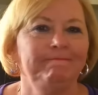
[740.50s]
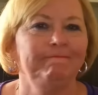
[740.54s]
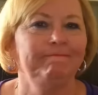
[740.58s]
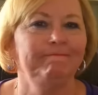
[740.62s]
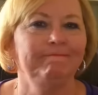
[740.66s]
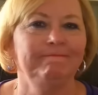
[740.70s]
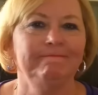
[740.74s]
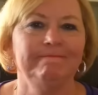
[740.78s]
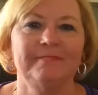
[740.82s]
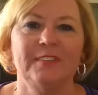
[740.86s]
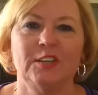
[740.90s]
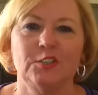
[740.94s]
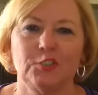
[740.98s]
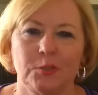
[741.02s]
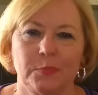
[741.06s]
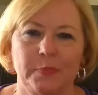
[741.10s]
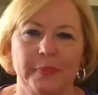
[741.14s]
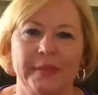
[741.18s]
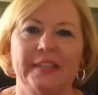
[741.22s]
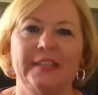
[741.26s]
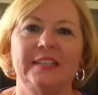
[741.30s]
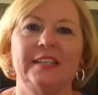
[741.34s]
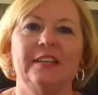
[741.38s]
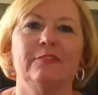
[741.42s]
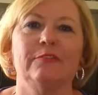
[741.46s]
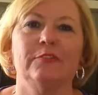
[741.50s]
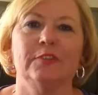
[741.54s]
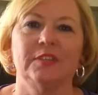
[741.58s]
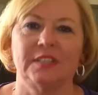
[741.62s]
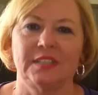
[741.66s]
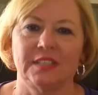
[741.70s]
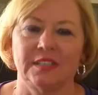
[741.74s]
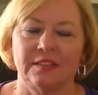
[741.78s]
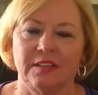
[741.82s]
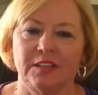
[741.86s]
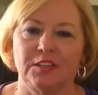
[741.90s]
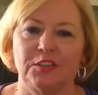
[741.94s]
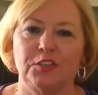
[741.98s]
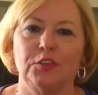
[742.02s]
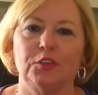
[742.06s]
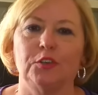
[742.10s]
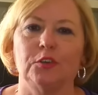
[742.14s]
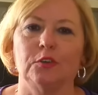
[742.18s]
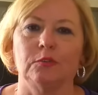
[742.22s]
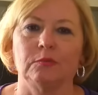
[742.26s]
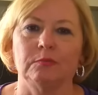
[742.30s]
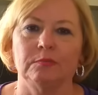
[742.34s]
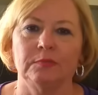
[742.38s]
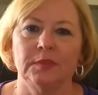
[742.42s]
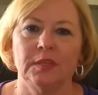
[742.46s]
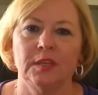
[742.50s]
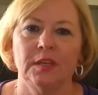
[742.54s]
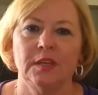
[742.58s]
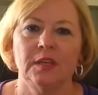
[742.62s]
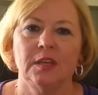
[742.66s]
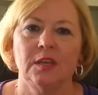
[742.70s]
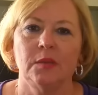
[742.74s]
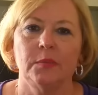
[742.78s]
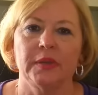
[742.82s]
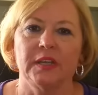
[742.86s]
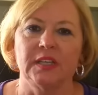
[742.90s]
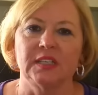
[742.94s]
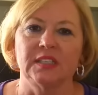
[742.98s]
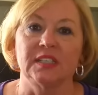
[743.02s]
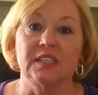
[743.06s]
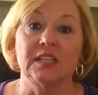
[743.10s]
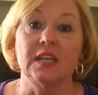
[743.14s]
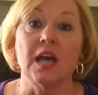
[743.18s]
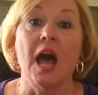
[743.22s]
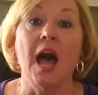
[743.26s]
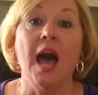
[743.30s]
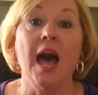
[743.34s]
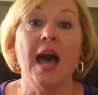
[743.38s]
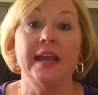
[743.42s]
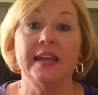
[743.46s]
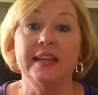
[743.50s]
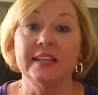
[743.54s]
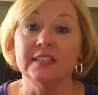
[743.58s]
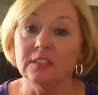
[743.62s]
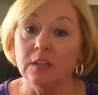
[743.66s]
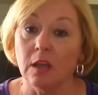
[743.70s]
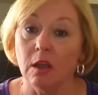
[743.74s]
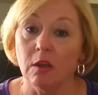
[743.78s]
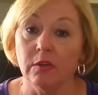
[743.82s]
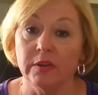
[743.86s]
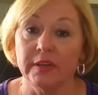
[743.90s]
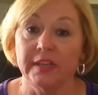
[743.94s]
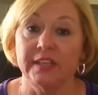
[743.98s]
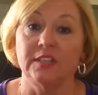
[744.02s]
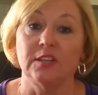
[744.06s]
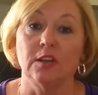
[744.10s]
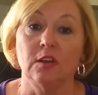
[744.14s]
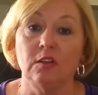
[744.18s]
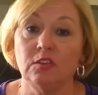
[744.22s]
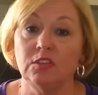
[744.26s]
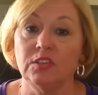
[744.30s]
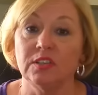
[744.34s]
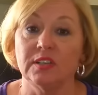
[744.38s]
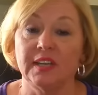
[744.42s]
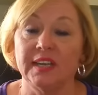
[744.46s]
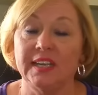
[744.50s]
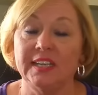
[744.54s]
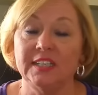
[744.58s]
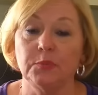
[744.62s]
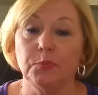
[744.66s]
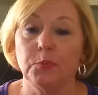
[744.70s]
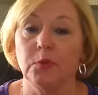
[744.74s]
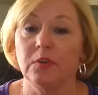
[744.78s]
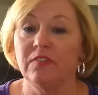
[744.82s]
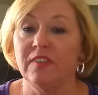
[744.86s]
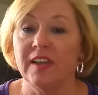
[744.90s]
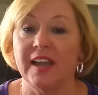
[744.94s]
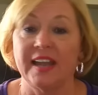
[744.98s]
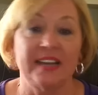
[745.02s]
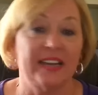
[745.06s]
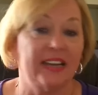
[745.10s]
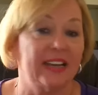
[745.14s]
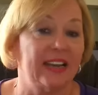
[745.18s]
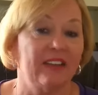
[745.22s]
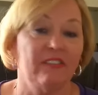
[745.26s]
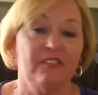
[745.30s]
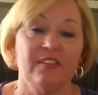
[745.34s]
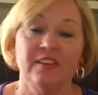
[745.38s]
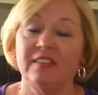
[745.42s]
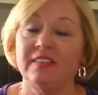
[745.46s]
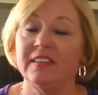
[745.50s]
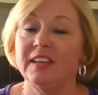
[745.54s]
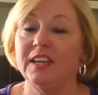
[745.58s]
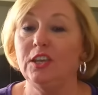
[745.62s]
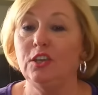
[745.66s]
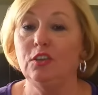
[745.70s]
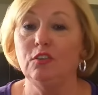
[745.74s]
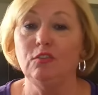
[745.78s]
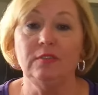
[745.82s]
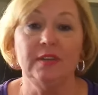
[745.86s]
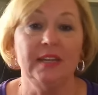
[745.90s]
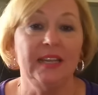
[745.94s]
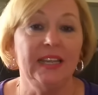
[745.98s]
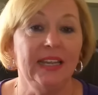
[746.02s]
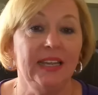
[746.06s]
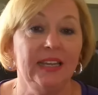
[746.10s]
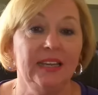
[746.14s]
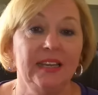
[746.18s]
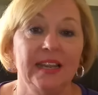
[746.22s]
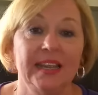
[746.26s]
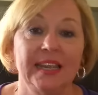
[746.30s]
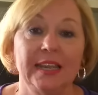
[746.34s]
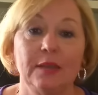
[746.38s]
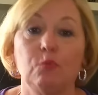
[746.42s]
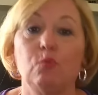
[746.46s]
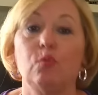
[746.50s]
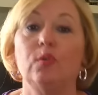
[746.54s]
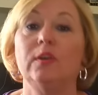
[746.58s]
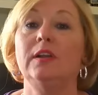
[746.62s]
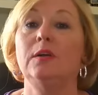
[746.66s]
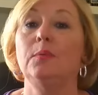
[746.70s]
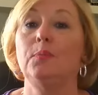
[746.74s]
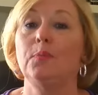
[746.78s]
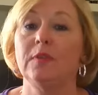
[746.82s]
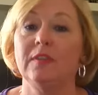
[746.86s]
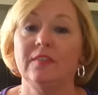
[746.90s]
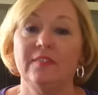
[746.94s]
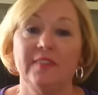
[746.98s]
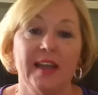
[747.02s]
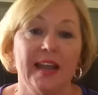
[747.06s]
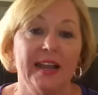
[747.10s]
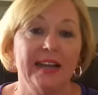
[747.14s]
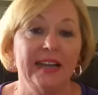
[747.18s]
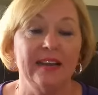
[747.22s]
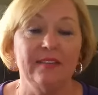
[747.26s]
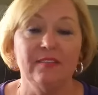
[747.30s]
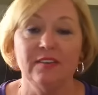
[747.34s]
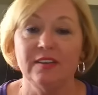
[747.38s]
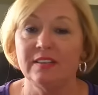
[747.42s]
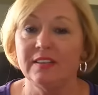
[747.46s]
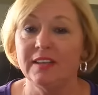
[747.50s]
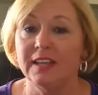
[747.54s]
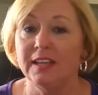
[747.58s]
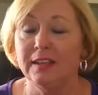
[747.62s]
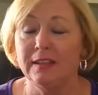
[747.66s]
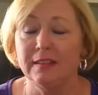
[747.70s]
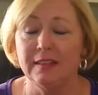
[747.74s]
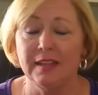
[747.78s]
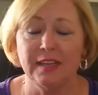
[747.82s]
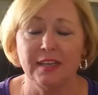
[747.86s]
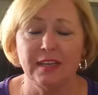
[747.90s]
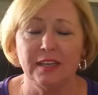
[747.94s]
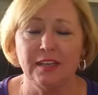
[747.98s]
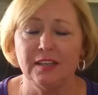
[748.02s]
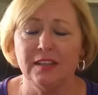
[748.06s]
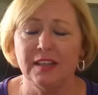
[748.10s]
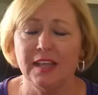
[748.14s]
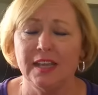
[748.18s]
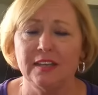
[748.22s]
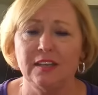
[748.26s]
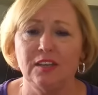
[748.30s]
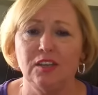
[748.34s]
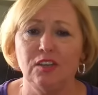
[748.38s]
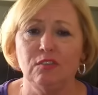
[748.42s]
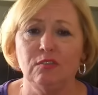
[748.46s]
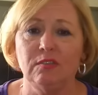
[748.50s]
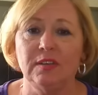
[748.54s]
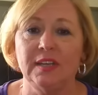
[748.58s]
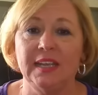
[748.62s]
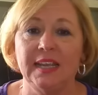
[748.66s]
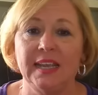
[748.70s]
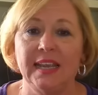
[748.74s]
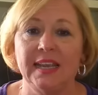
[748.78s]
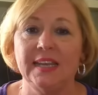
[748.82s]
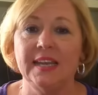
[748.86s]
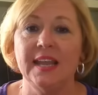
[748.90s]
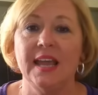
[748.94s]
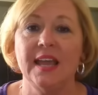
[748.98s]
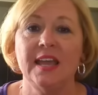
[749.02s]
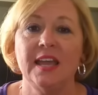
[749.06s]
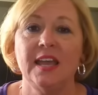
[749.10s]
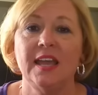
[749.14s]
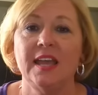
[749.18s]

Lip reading: there's a big difference in the two. Because God has already told you that He's provided everything you need. He will provide everything that you need.